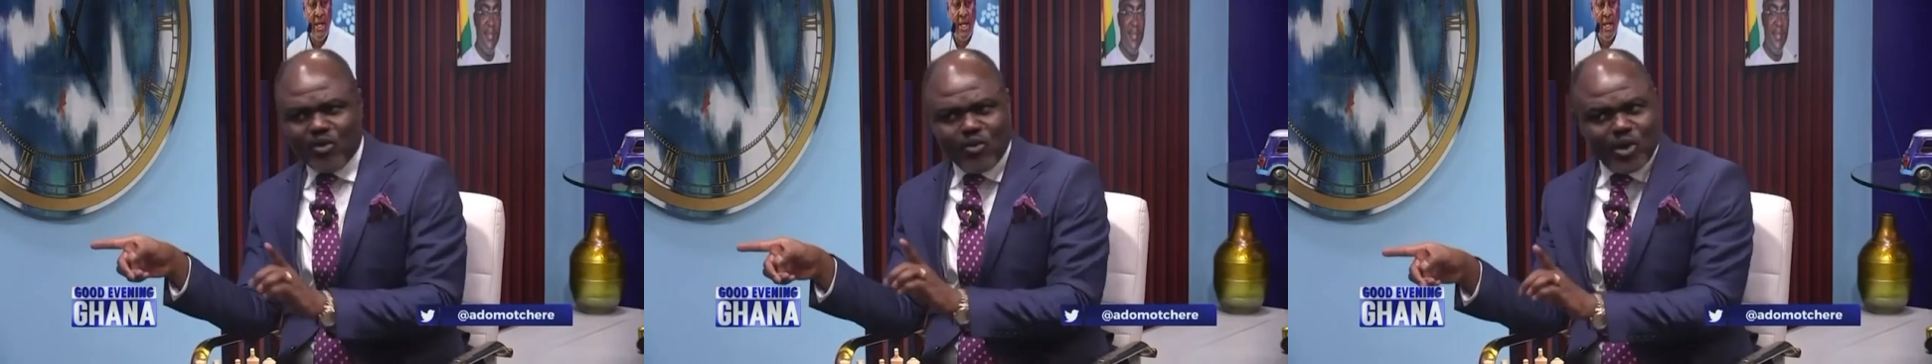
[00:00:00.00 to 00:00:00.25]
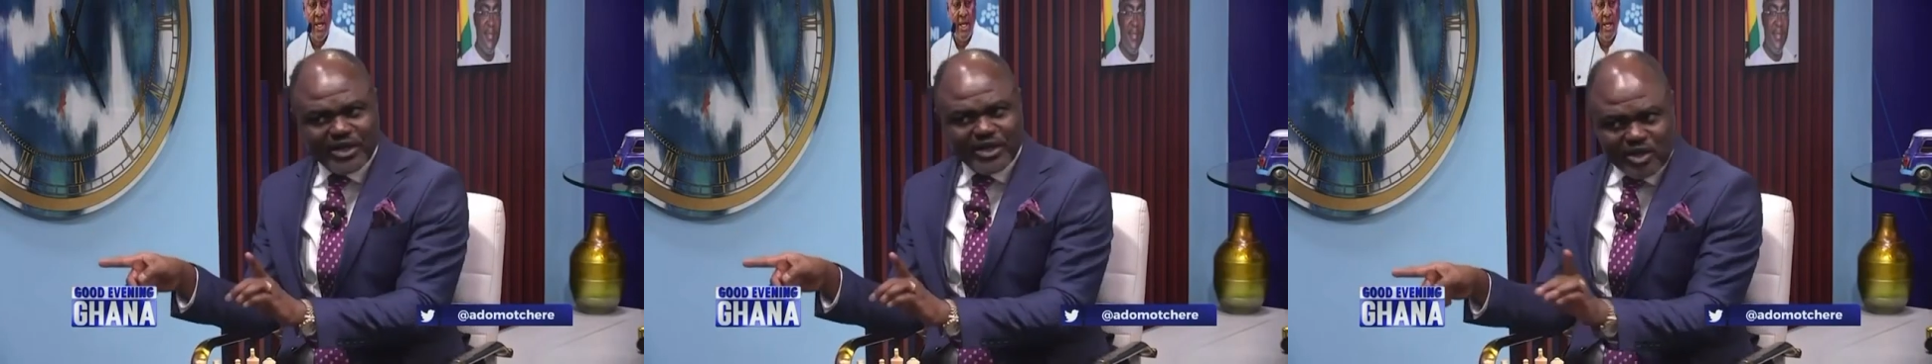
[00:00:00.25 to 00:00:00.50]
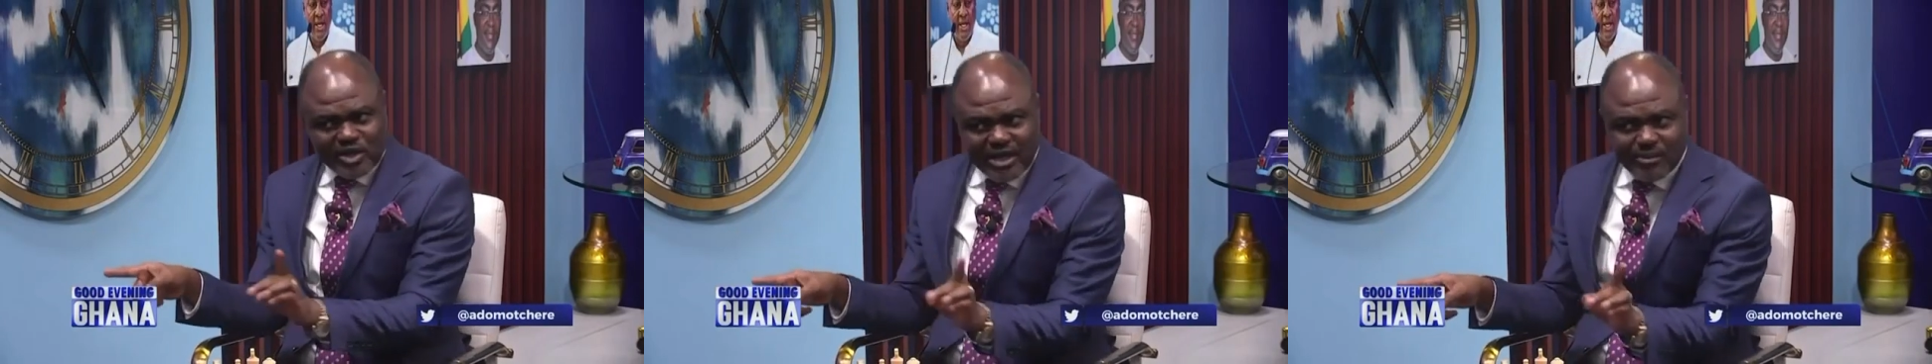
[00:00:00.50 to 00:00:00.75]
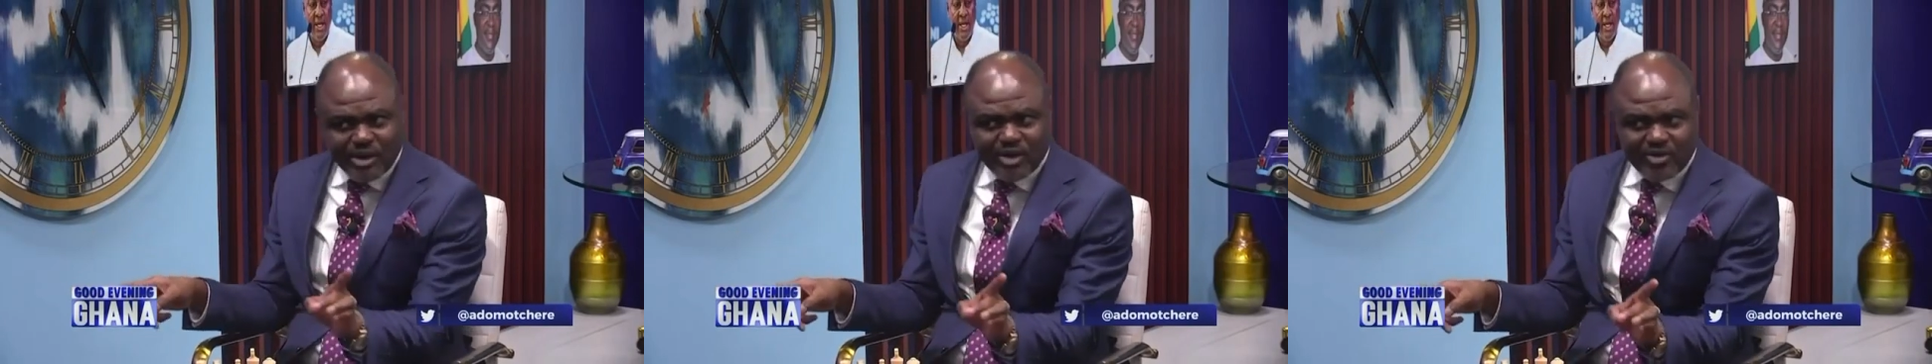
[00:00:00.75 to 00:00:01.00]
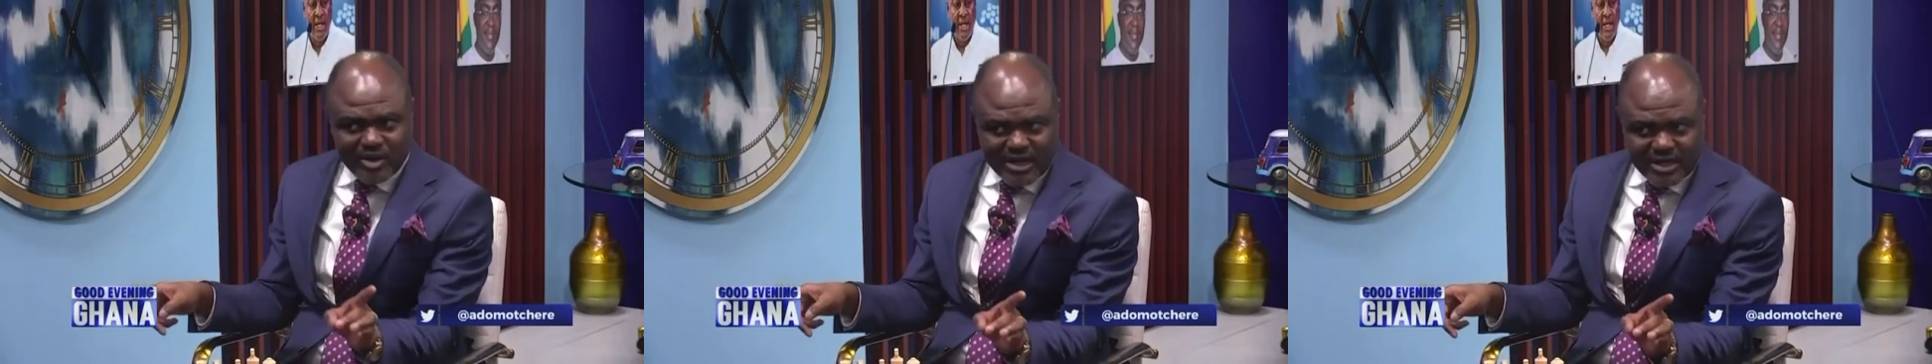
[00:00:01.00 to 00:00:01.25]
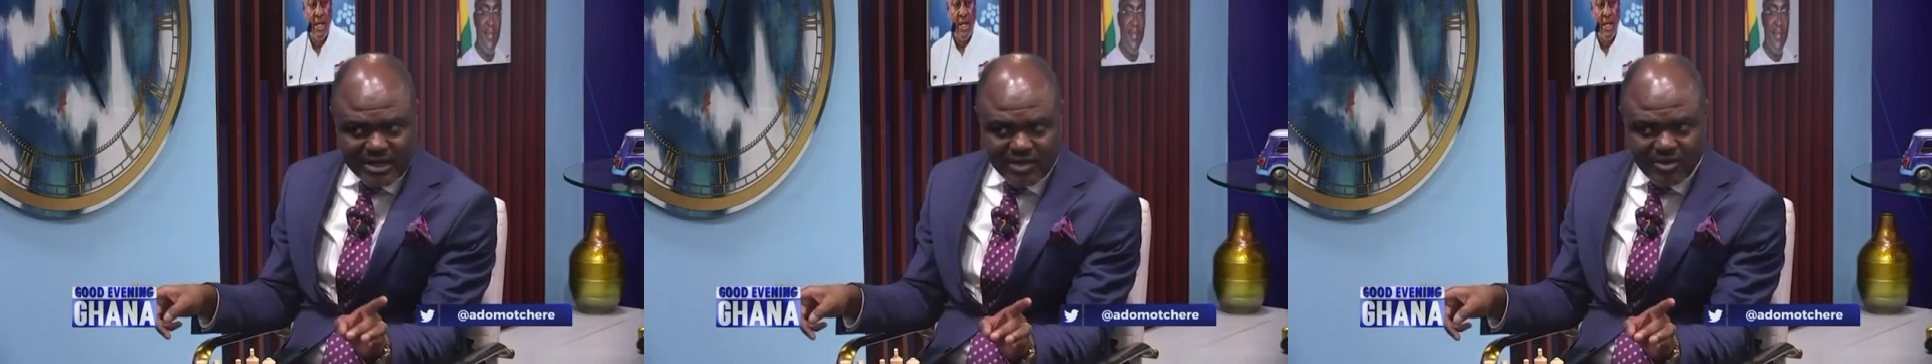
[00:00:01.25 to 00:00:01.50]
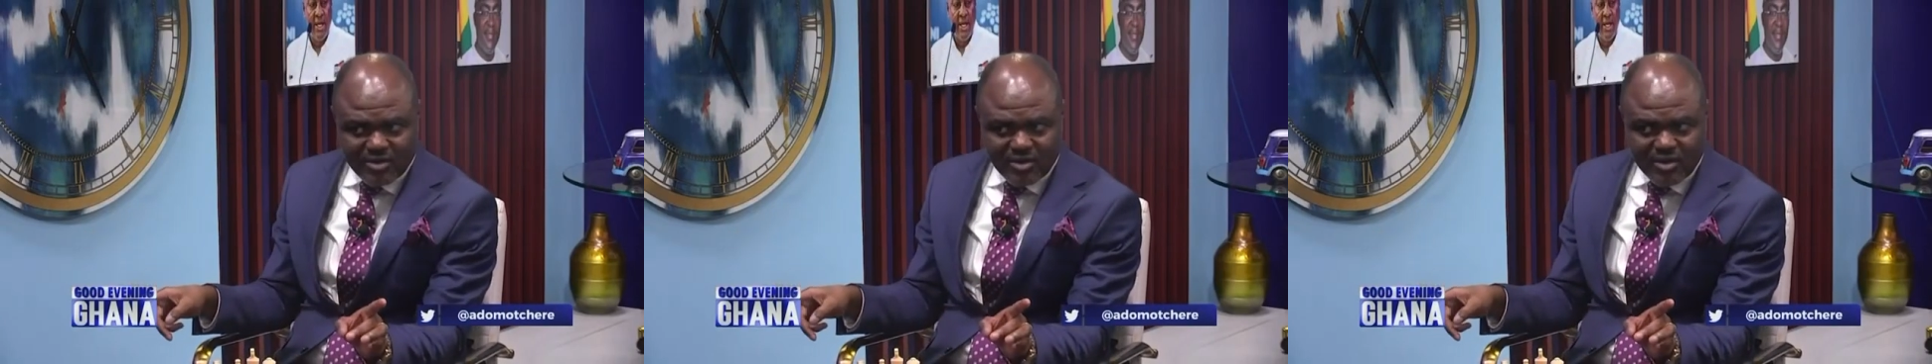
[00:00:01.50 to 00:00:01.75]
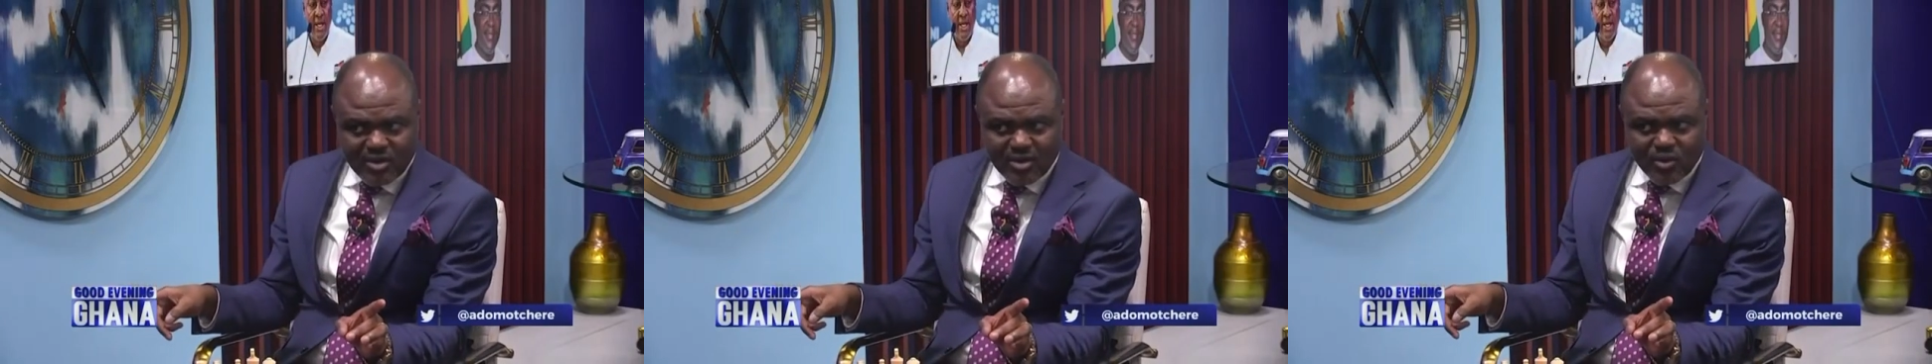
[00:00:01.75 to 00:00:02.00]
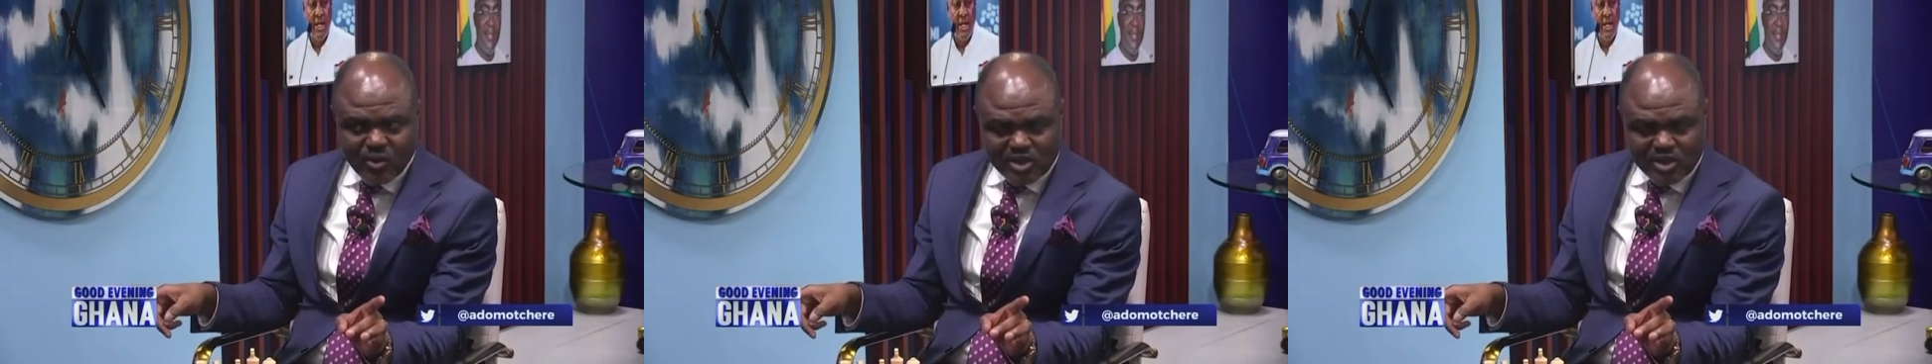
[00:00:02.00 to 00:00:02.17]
what we're talking about right now. We're